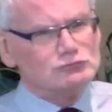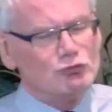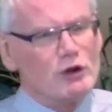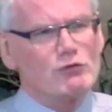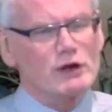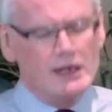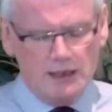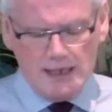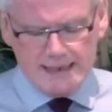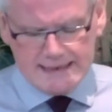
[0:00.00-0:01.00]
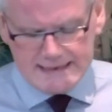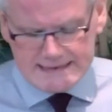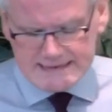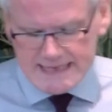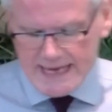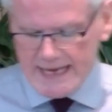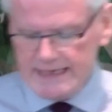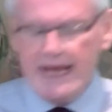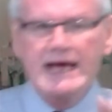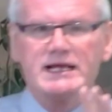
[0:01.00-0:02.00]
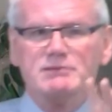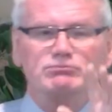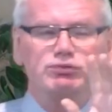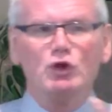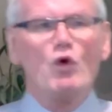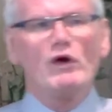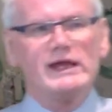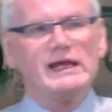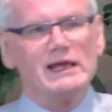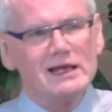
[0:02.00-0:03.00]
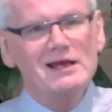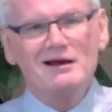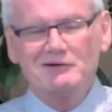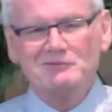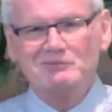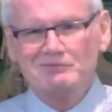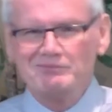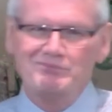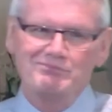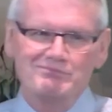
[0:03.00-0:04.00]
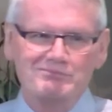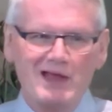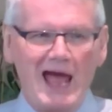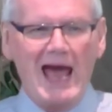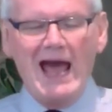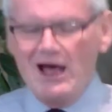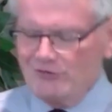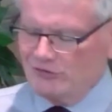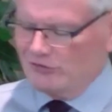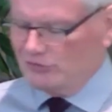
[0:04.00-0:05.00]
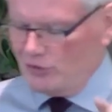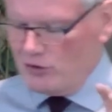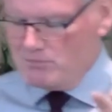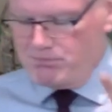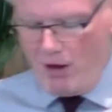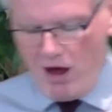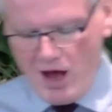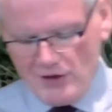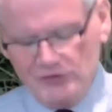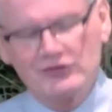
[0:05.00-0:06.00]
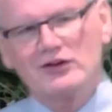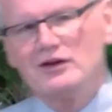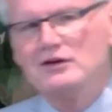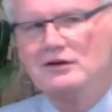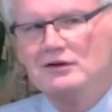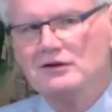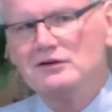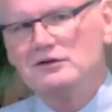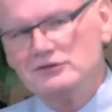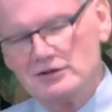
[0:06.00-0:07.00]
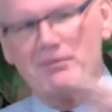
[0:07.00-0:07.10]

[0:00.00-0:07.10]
we realize that an employee asks her boss to